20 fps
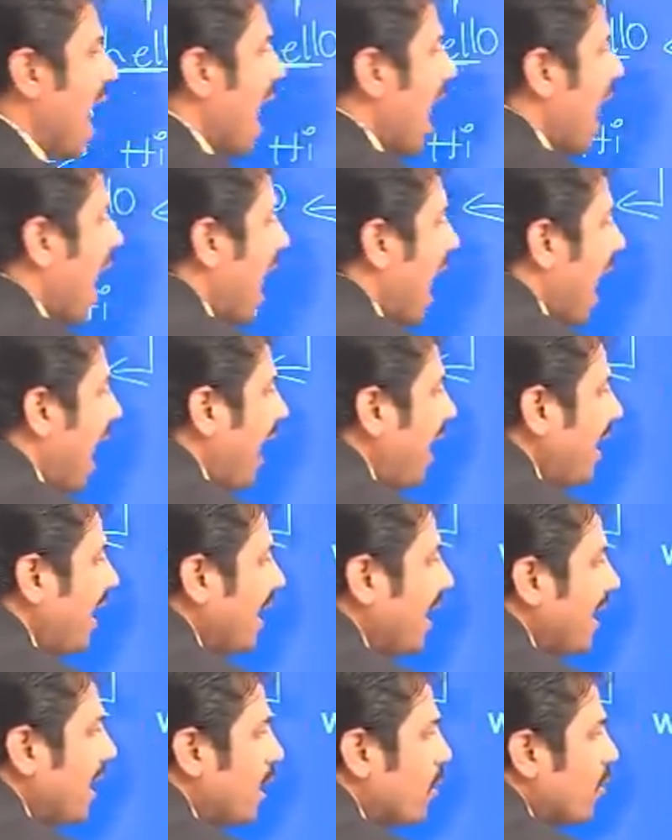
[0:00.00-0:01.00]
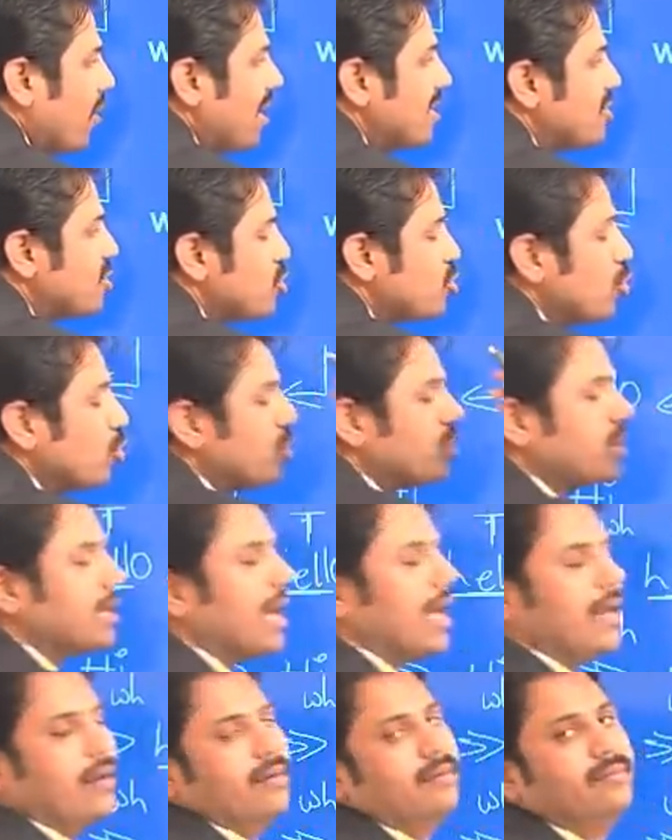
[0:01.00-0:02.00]
Hi equals to
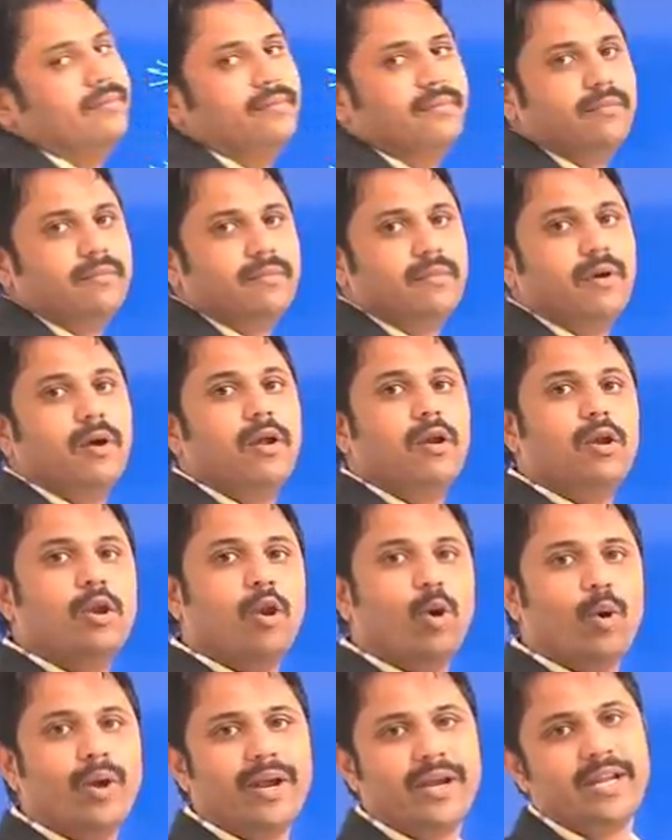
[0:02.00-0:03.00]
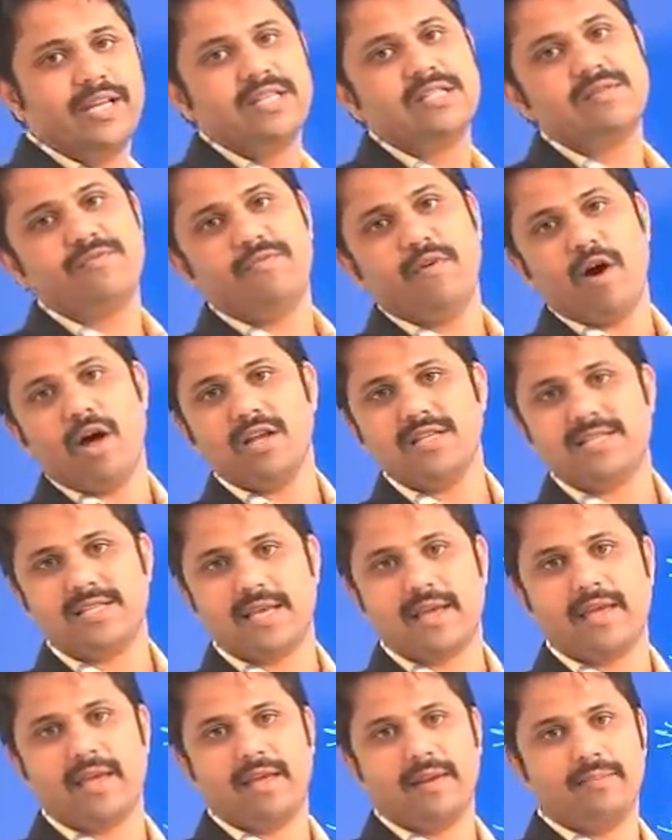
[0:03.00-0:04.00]
done. No, it is false
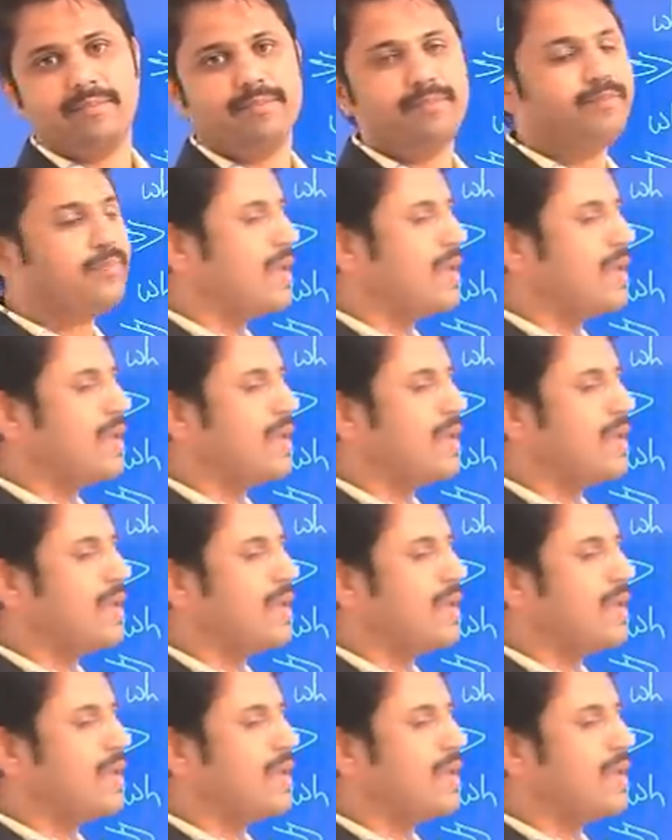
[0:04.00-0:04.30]
again.